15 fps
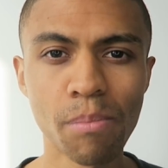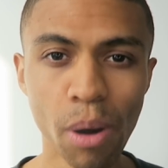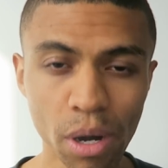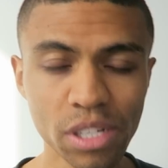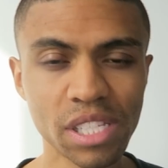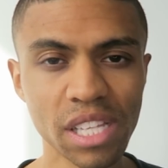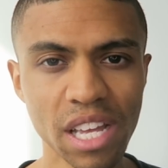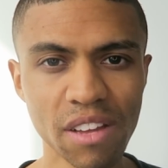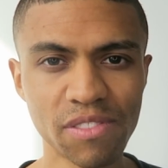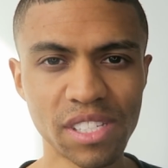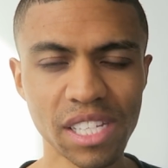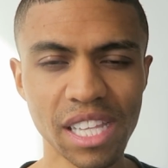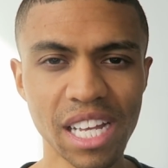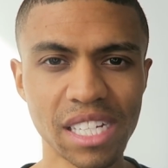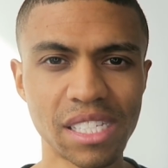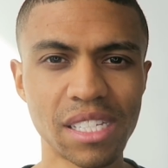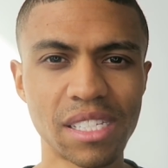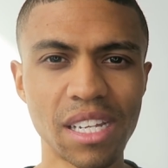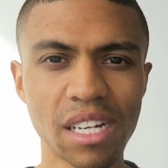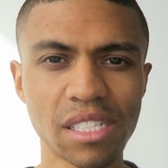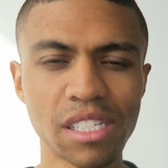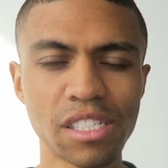Personally, I've seen
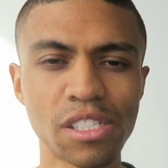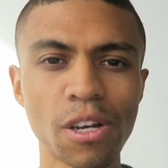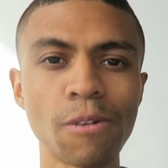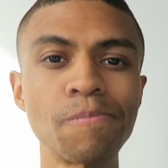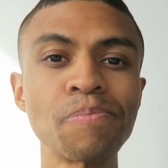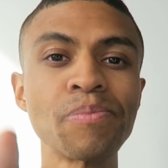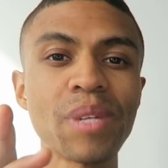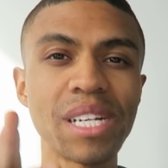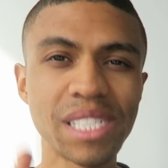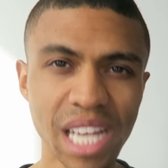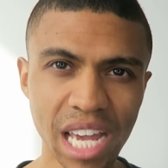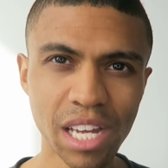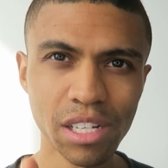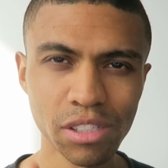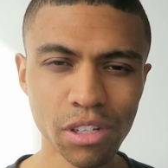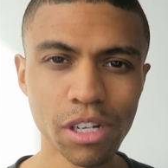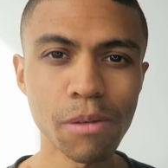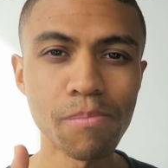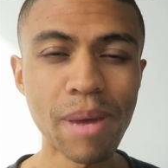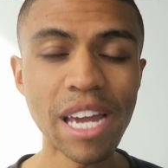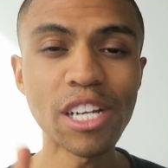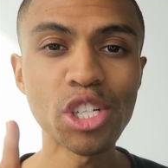LexisNexis, so take a
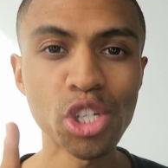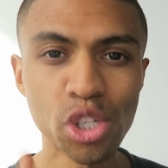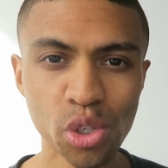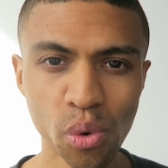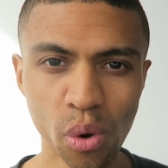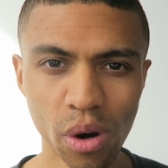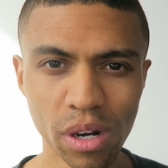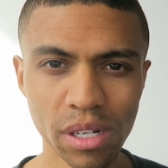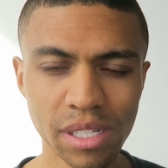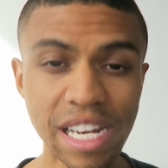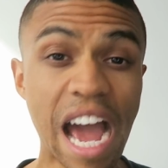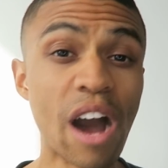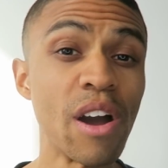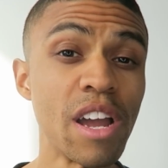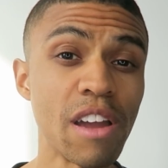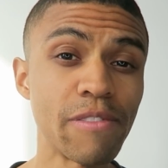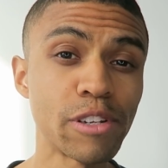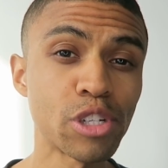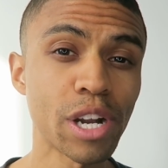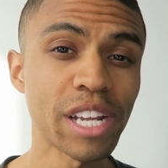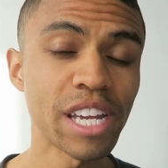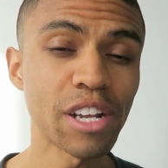look, make sure. Now, if
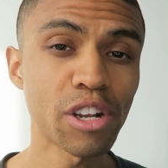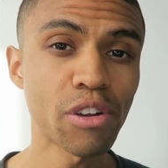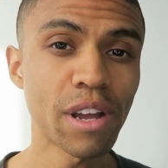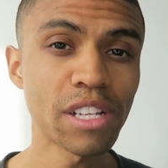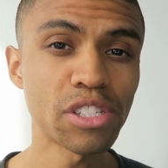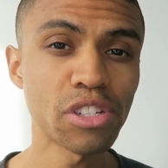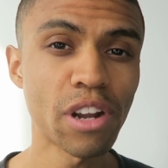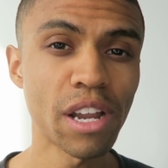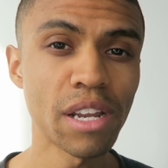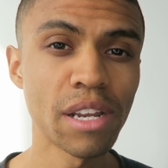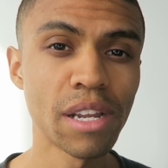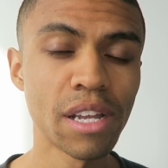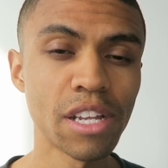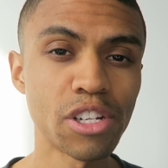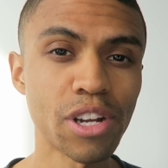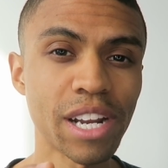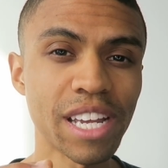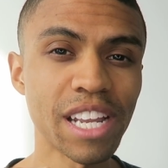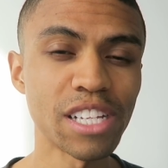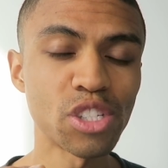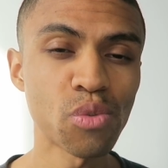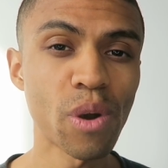you're trying to get your credit straight, trying
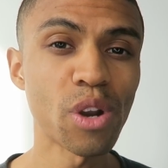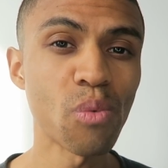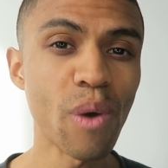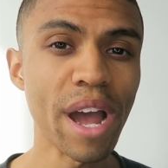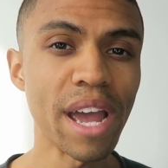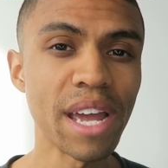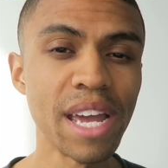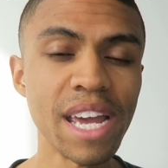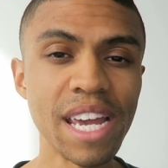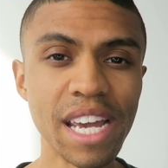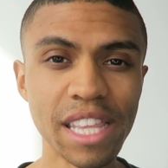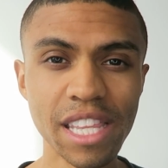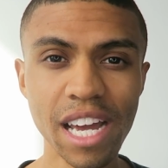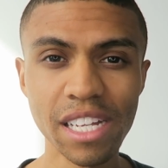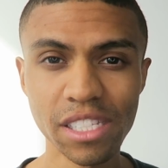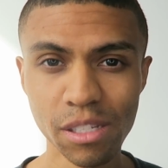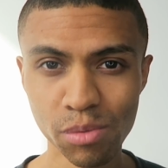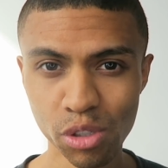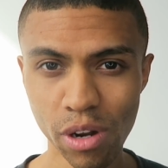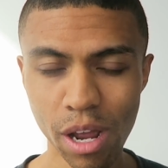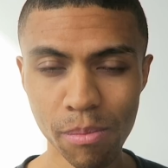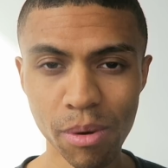to get it squared away, hit that
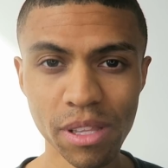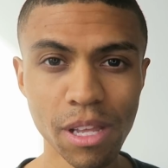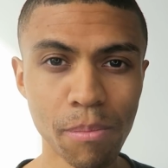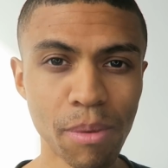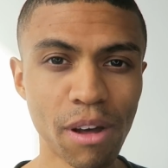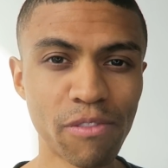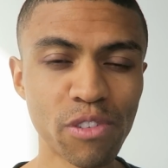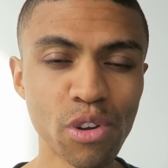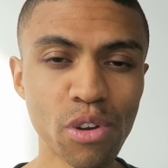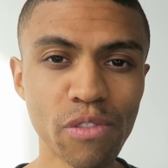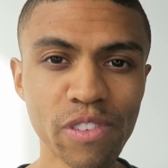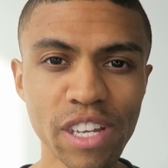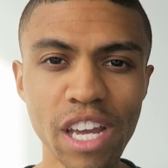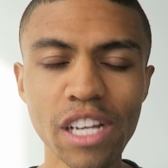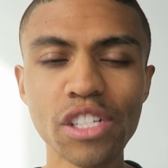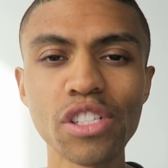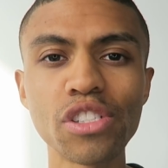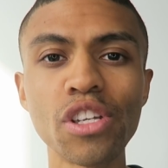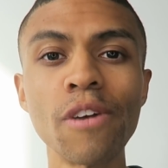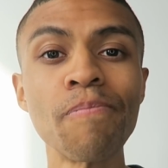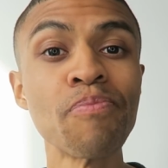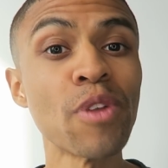subscribe button, that bell for
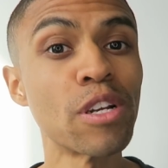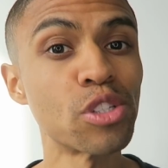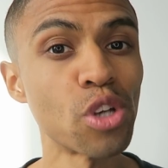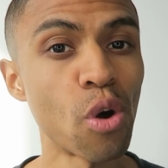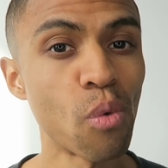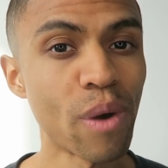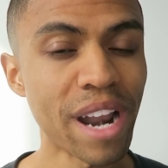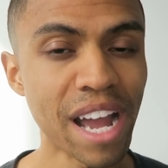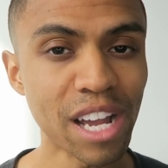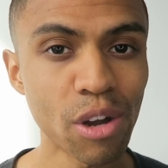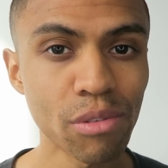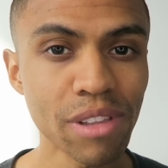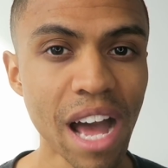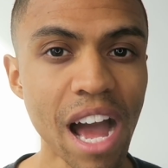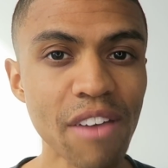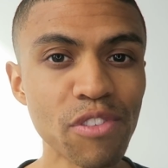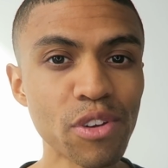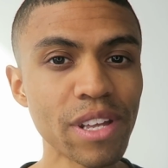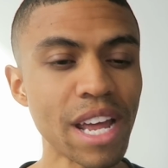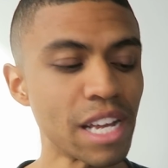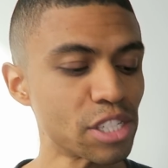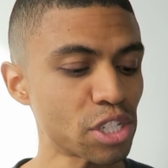notifications, so when I go live, you
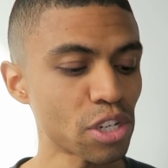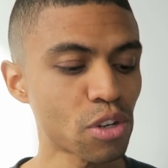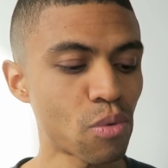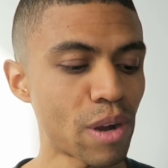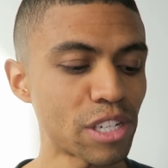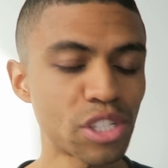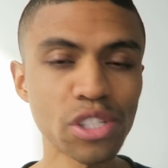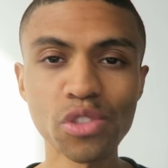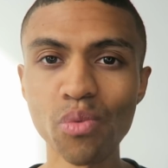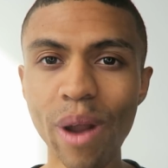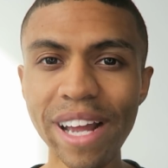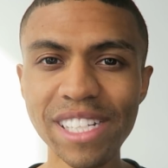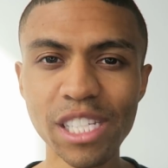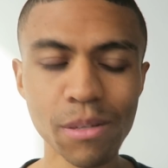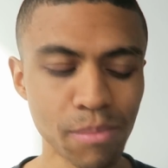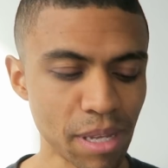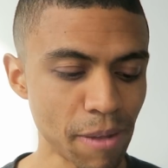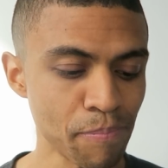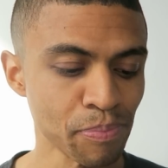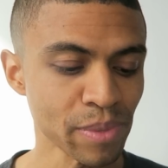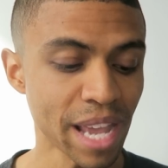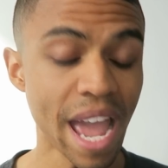can ask your questions, write to
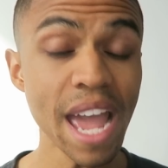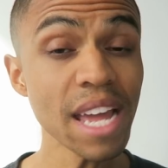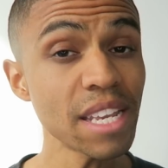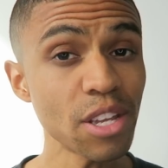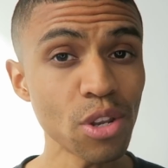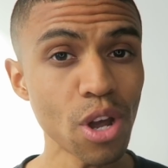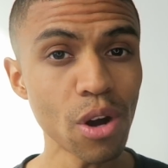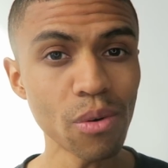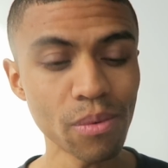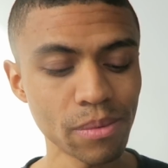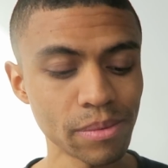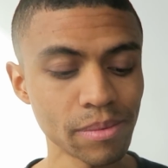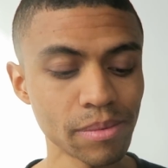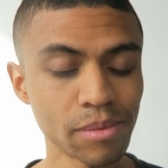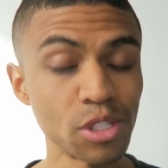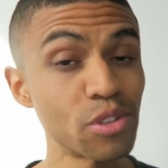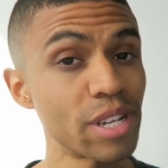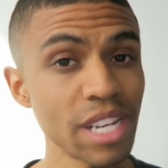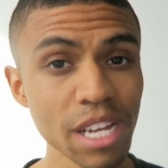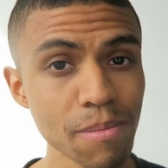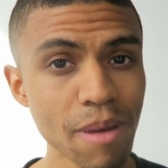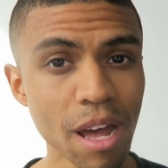me, and you know, you
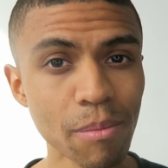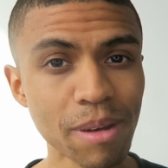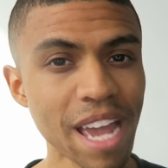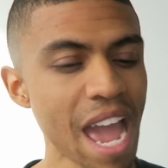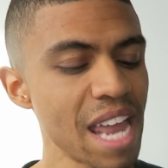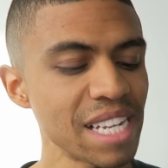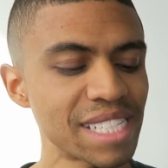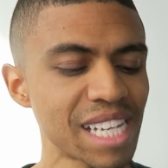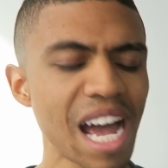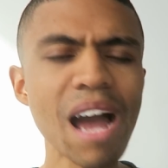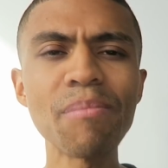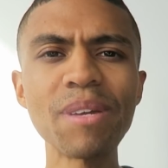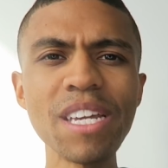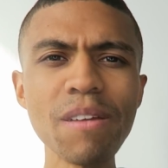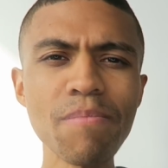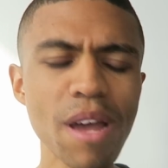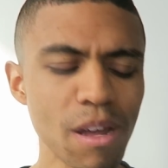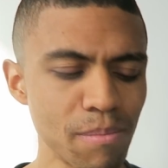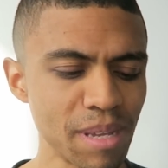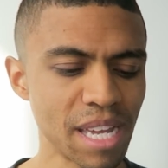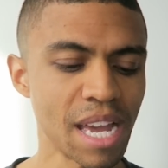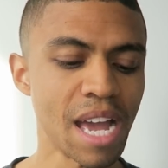can email me anytime,
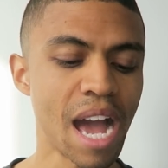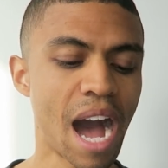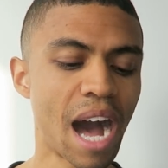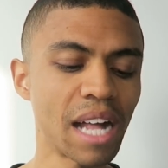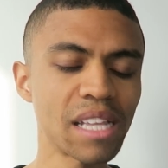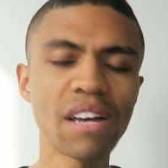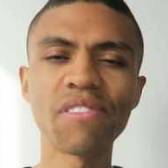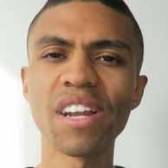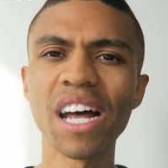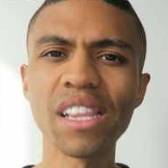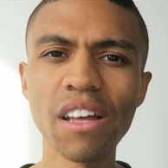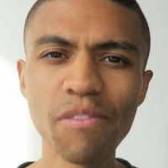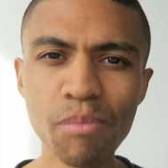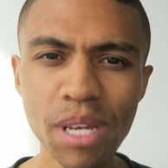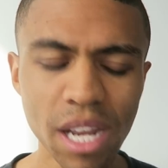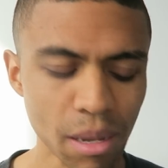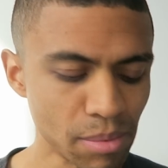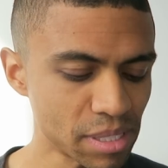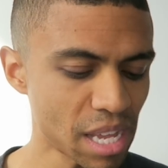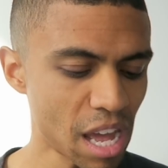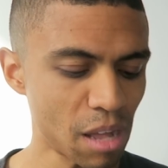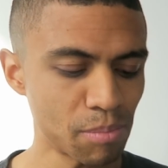email me. I love it, I love being
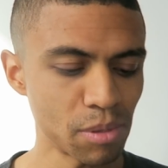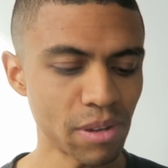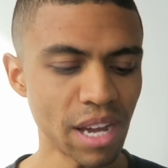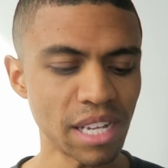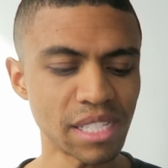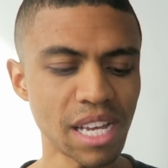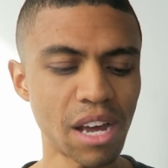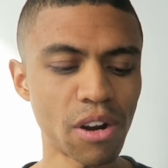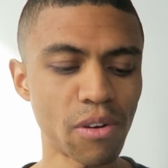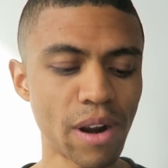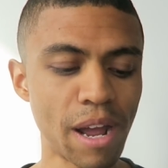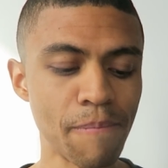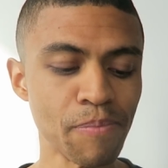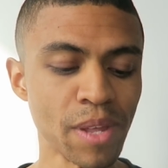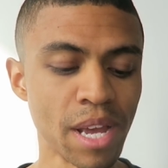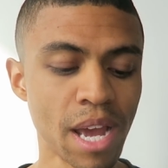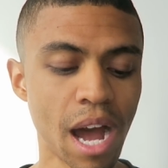able to help you guys out, all right?